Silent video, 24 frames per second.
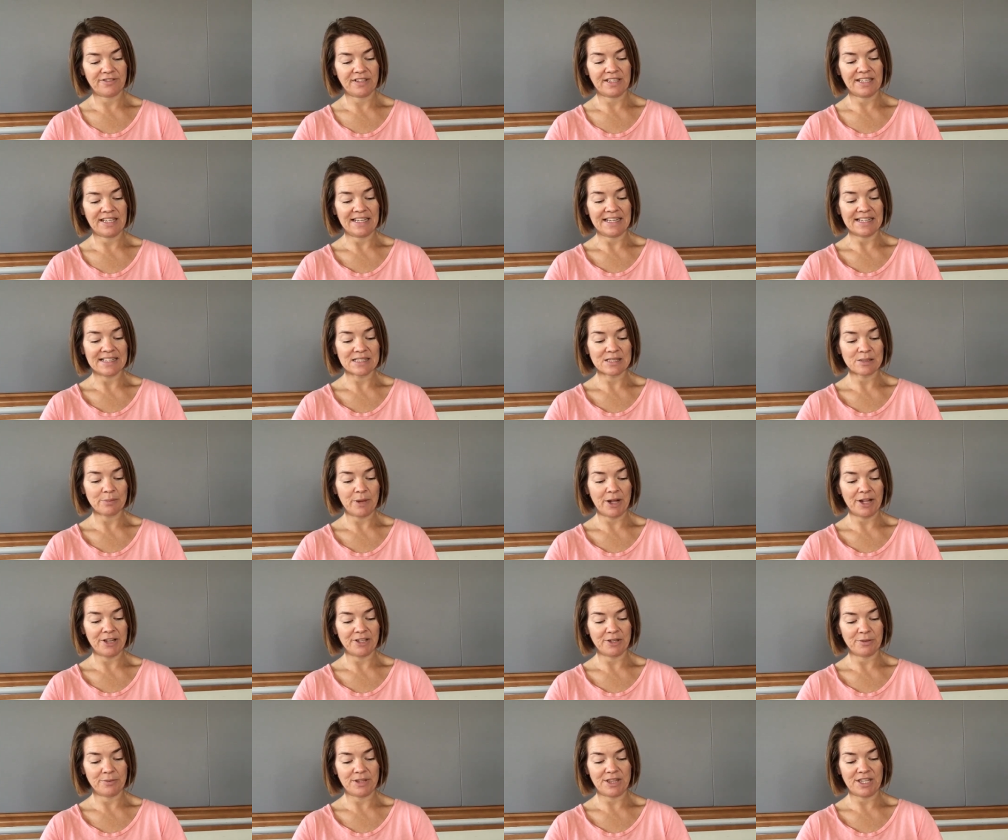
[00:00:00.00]
getting
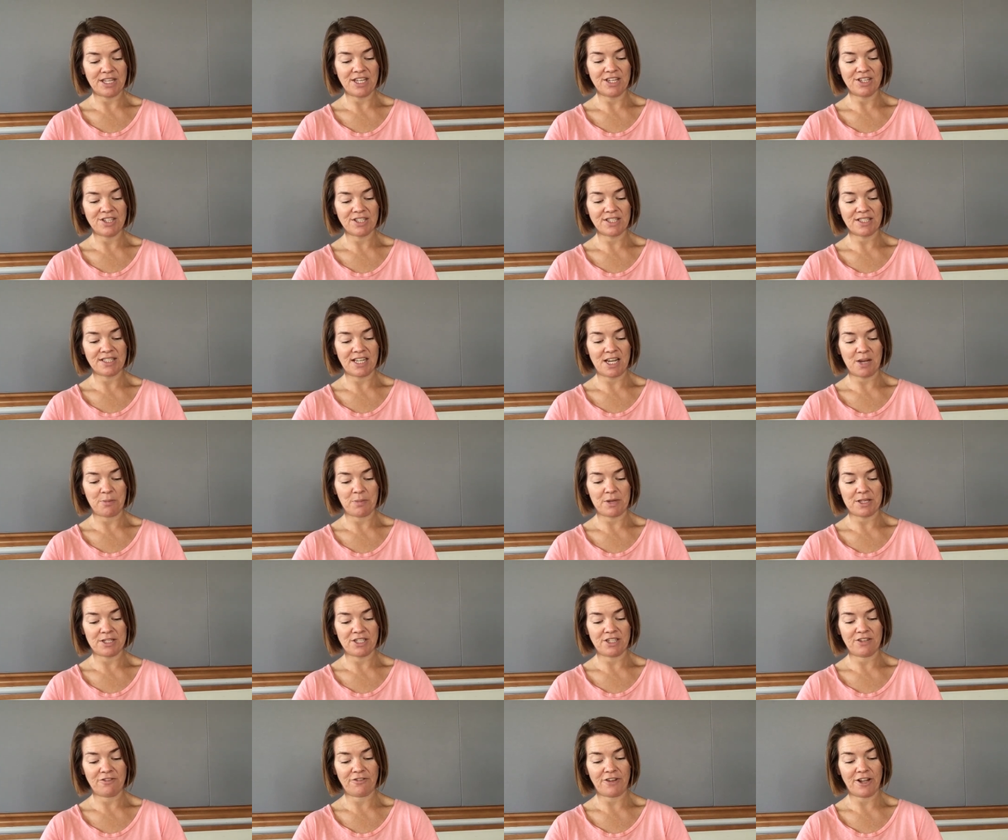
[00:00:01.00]
smaller with each step as
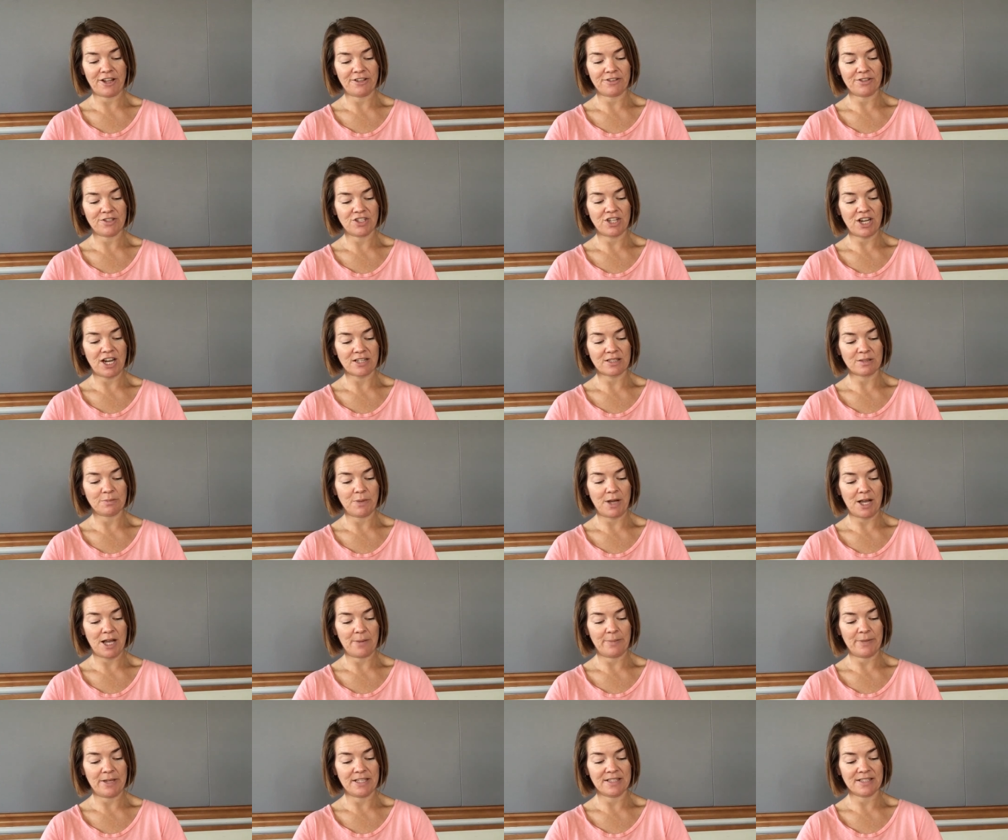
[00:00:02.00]
she follows Jack's
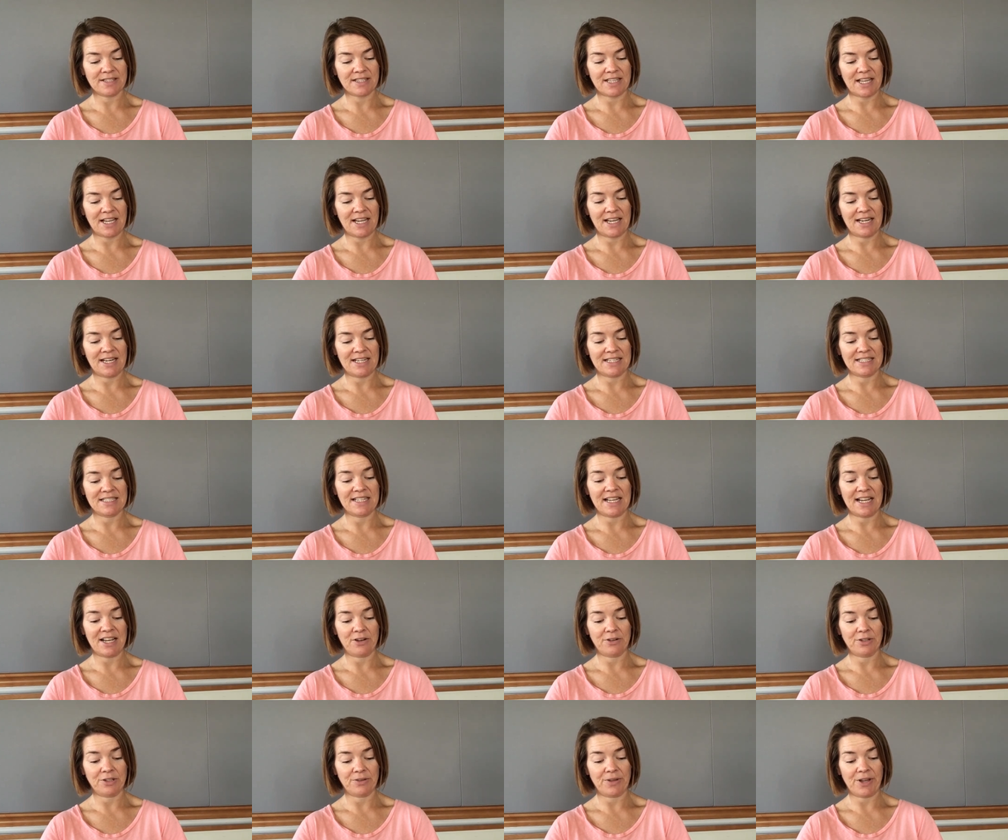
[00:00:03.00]
mom inside and
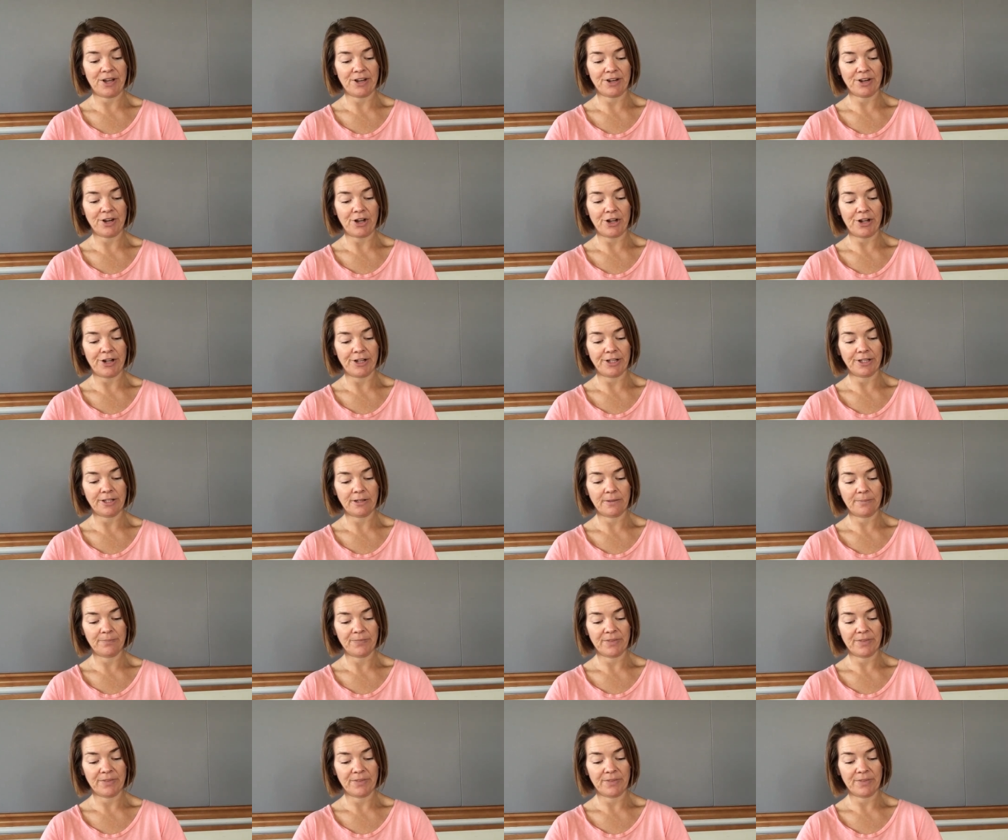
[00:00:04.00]
down a long hall.